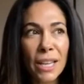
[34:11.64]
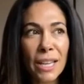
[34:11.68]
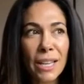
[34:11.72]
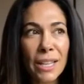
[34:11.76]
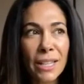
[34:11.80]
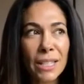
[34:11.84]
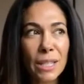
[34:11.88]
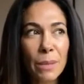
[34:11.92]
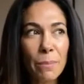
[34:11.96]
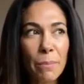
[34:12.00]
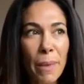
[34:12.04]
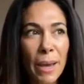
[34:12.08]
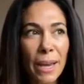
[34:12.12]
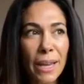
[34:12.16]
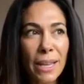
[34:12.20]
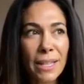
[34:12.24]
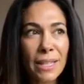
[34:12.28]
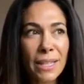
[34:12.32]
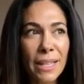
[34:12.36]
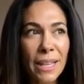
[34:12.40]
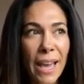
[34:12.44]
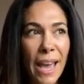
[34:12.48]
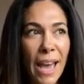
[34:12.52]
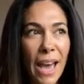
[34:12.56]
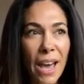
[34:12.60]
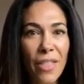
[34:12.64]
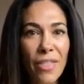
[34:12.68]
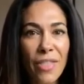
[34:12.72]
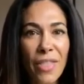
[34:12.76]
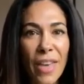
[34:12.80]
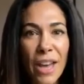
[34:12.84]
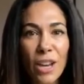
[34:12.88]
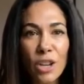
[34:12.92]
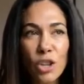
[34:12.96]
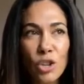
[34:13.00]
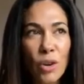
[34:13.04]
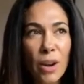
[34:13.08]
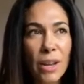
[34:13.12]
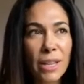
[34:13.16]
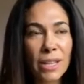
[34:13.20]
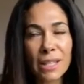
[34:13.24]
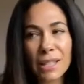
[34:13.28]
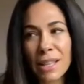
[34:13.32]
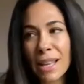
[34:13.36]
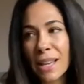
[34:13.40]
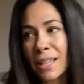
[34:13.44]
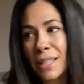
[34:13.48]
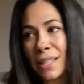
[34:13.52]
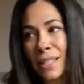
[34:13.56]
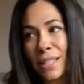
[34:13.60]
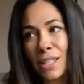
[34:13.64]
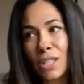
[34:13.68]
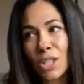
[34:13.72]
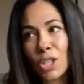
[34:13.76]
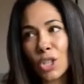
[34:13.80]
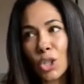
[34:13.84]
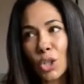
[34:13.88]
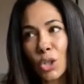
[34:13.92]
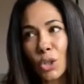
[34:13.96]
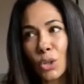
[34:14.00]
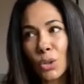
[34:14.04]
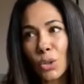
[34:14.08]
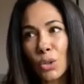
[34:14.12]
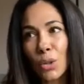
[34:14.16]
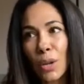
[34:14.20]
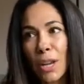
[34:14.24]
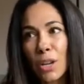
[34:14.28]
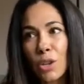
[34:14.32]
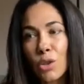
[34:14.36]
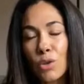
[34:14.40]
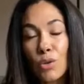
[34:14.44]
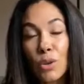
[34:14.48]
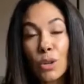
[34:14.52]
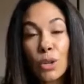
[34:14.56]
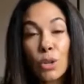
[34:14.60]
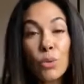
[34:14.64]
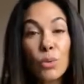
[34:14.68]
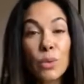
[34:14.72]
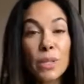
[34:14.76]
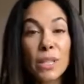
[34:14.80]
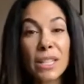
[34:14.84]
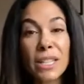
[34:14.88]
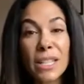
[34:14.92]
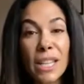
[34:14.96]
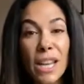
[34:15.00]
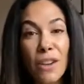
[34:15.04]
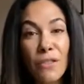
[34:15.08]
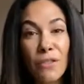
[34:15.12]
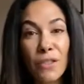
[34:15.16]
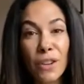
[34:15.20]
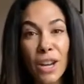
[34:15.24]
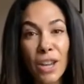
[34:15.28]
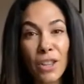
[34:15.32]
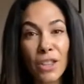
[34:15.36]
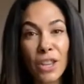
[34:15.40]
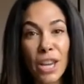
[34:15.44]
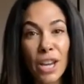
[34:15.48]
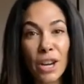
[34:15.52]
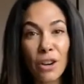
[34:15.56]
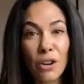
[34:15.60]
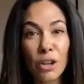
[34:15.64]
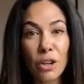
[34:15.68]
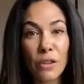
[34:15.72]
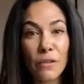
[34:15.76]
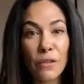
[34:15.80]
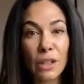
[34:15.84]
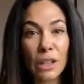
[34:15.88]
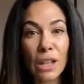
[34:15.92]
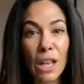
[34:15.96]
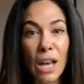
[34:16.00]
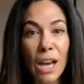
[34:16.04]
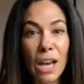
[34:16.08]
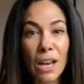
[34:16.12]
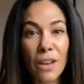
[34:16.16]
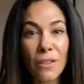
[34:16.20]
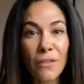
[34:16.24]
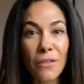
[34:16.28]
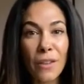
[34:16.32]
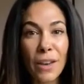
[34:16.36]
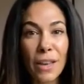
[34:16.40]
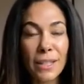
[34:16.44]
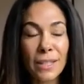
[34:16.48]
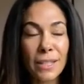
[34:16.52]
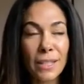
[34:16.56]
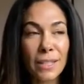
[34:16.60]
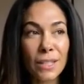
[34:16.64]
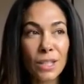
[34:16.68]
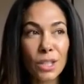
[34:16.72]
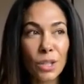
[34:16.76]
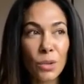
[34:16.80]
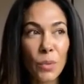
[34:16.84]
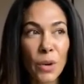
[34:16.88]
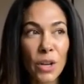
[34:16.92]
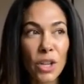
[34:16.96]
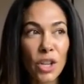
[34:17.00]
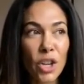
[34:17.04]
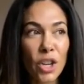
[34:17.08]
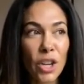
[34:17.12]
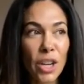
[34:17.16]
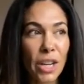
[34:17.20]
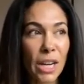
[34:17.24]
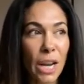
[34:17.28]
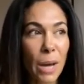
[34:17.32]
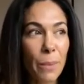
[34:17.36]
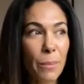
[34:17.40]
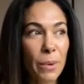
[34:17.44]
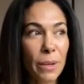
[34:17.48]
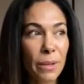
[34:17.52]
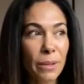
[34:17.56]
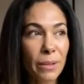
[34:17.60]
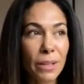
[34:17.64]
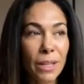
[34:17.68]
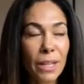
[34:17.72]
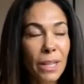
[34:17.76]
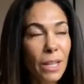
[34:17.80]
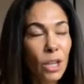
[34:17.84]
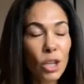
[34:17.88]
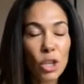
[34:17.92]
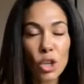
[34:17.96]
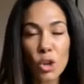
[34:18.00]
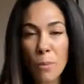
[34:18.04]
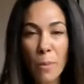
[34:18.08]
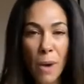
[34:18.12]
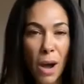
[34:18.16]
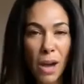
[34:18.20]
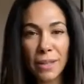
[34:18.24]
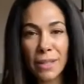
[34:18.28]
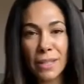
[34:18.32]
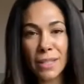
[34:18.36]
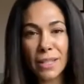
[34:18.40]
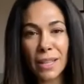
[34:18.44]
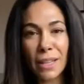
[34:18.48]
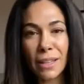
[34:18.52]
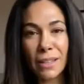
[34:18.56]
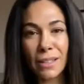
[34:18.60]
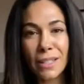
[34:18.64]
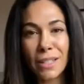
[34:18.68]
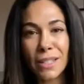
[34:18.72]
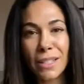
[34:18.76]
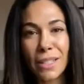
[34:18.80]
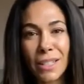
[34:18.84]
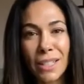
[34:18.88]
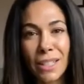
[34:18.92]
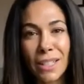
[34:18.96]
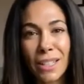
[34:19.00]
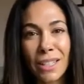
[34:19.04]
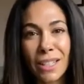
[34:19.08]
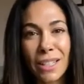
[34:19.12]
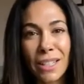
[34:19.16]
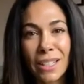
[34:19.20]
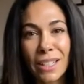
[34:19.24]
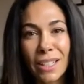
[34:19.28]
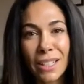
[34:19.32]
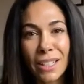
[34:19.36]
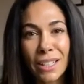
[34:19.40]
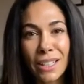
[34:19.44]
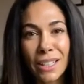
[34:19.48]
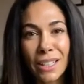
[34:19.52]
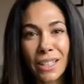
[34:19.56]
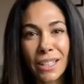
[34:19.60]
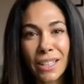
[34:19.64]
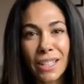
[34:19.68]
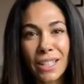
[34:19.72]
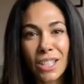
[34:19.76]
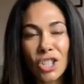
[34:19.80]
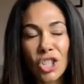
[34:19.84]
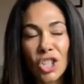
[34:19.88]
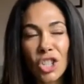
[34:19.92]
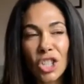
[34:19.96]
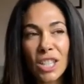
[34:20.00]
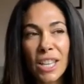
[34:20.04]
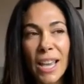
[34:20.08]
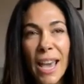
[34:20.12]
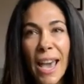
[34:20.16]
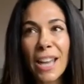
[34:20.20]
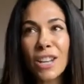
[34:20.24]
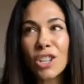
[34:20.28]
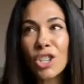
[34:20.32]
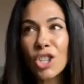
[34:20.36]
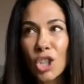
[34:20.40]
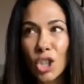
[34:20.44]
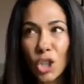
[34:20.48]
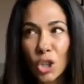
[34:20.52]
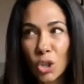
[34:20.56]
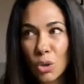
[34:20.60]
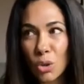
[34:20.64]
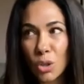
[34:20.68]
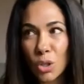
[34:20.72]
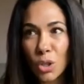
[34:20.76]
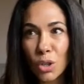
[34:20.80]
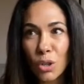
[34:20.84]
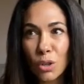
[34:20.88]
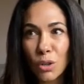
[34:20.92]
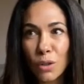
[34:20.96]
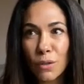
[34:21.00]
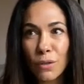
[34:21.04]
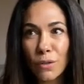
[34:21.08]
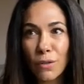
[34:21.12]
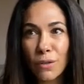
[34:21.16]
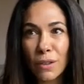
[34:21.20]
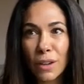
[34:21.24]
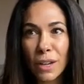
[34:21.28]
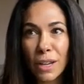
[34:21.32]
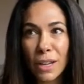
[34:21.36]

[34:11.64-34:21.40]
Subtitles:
It's amazing how that translates into and trickles into every other area of your life, as into when you get up and your mindset. Like, it's just catching yourself.